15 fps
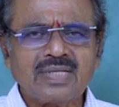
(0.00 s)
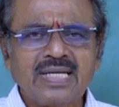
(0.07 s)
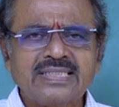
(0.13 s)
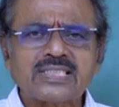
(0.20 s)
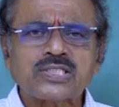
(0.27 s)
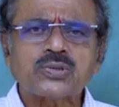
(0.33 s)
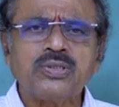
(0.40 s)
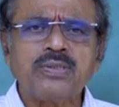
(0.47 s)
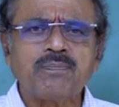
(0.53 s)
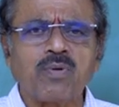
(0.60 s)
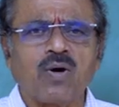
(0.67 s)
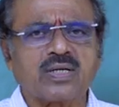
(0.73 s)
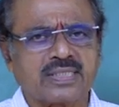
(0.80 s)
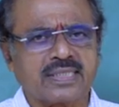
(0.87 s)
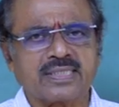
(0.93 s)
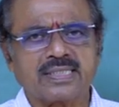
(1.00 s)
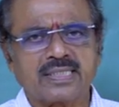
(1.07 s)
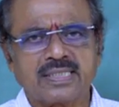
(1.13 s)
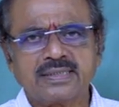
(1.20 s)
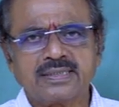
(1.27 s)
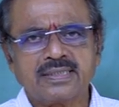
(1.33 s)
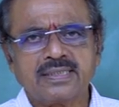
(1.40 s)
is so
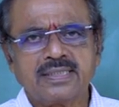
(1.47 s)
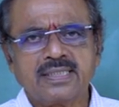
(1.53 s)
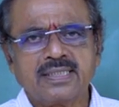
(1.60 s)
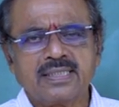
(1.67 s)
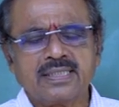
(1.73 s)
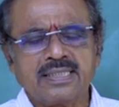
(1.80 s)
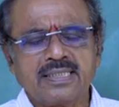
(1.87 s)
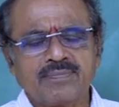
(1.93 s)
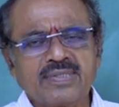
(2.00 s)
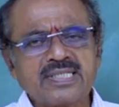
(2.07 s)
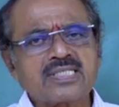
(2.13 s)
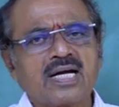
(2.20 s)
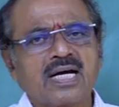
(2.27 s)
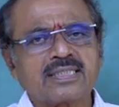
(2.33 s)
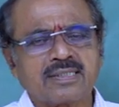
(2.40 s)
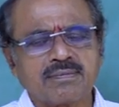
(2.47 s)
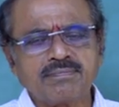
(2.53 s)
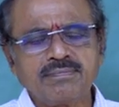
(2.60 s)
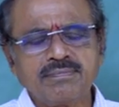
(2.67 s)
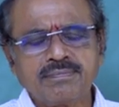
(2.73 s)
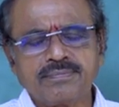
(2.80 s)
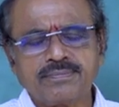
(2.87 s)
important, if this atom